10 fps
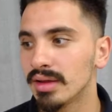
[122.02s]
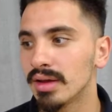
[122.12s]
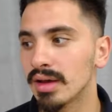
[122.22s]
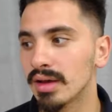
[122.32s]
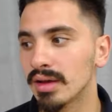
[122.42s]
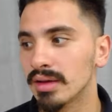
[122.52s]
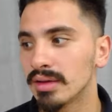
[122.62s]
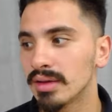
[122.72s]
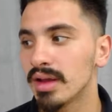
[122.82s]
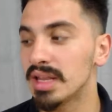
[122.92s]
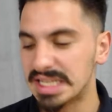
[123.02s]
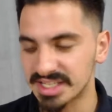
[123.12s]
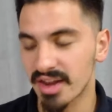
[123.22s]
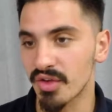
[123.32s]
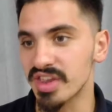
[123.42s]
at least
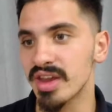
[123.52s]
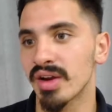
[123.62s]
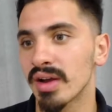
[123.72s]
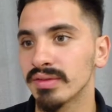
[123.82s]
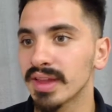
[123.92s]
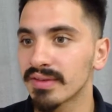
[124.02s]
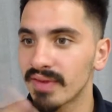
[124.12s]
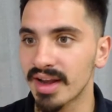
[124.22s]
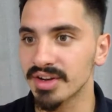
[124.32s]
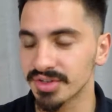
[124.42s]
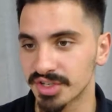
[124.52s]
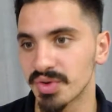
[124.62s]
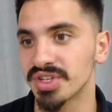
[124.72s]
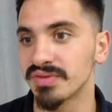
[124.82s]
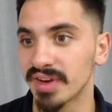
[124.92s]
another year of like financial
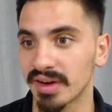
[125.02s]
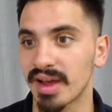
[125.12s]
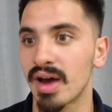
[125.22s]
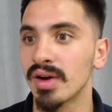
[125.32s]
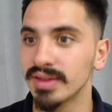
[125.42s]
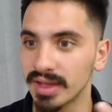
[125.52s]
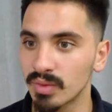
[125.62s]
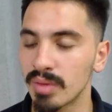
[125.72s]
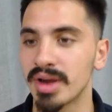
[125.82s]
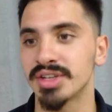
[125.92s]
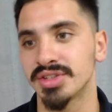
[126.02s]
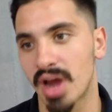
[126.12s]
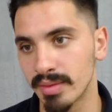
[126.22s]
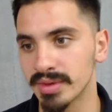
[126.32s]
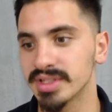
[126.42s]
situation figured out, and like what my
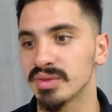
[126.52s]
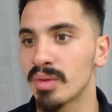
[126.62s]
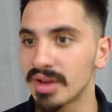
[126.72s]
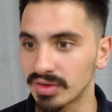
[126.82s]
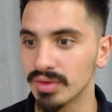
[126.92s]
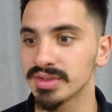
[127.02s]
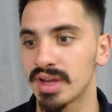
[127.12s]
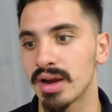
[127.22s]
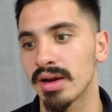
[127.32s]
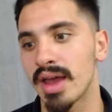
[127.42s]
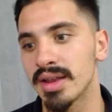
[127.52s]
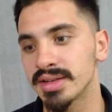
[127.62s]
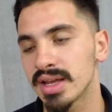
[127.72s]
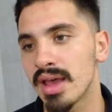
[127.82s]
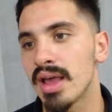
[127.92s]
job is and what my goals are,
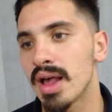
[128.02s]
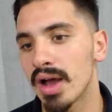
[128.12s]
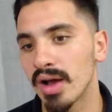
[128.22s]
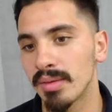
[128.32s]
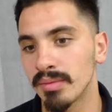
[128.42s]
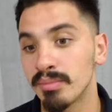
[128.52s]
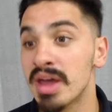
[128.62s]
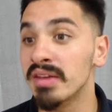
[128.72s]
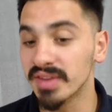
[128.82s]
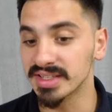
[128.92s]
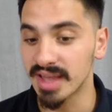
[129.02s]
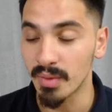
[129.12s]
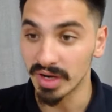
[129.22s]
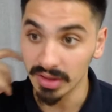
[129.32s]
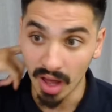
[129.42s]
and benefits that
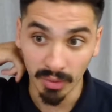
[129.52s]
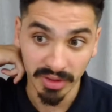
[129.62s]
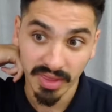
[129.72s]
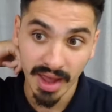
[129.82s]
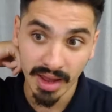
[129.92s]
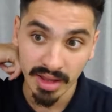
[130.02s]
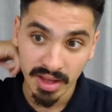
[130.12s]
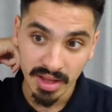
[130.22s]
went along with that.